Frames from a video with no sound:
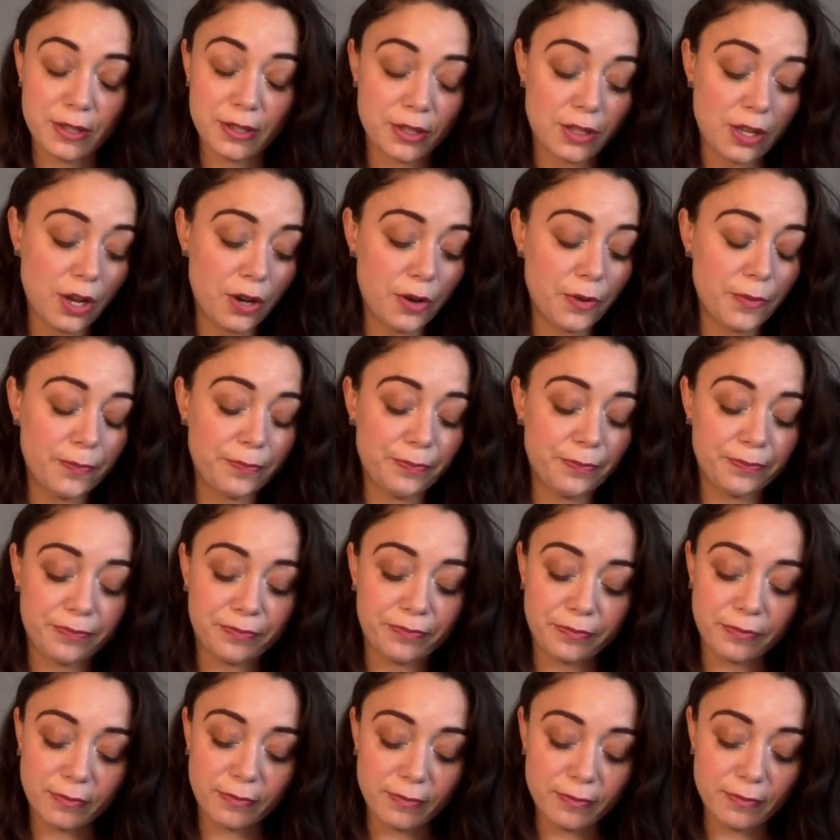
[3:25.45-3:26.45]
So
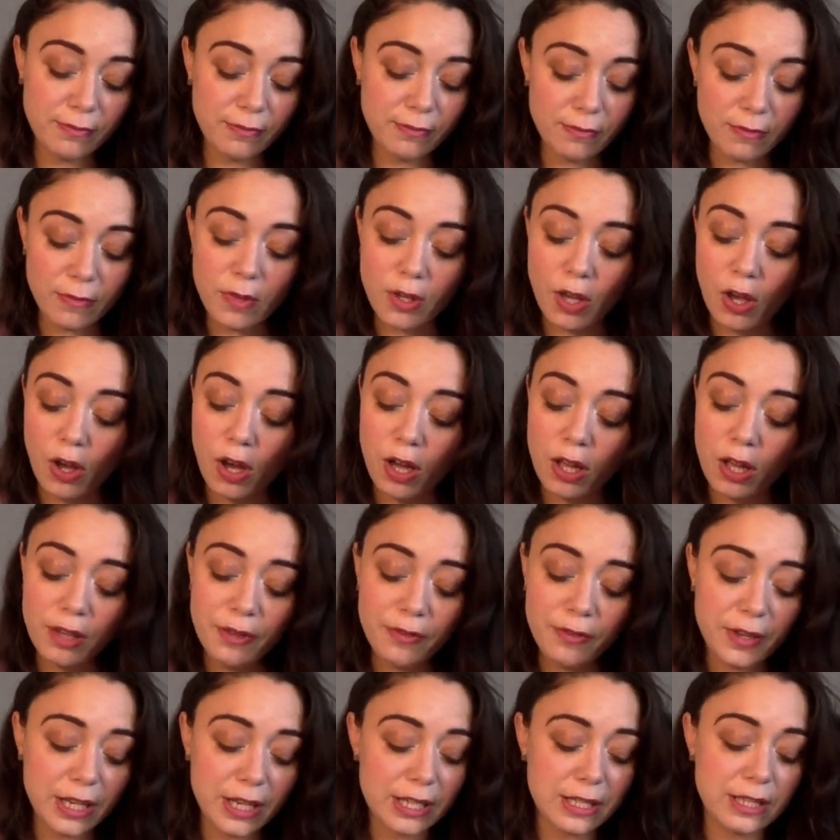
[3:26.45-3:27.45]
all
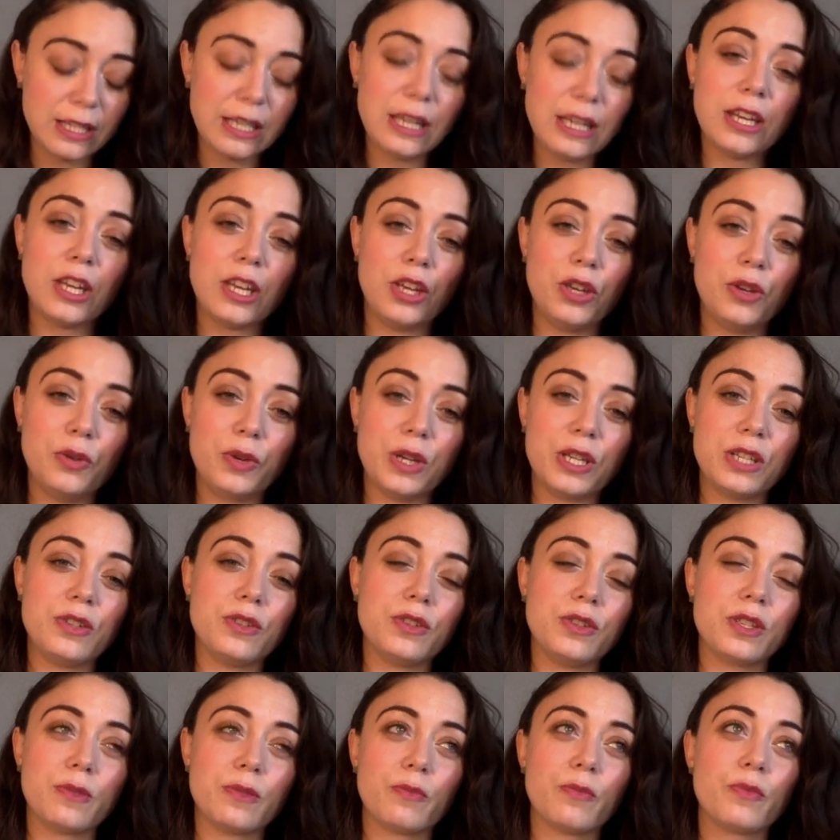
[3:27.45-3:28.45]
of it is leading you
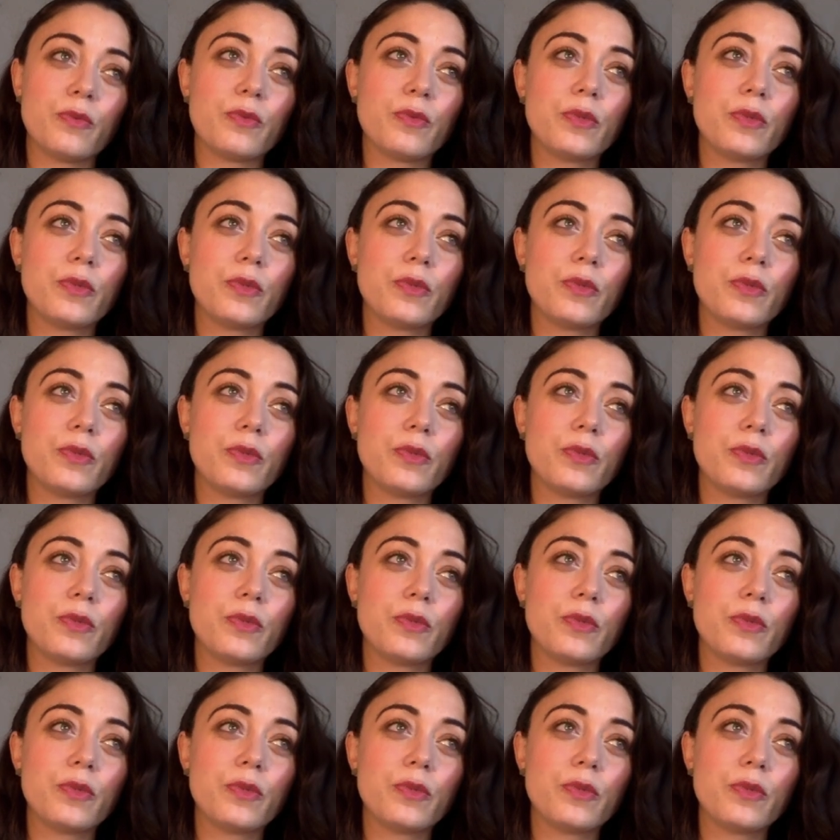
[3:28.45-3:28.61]
into some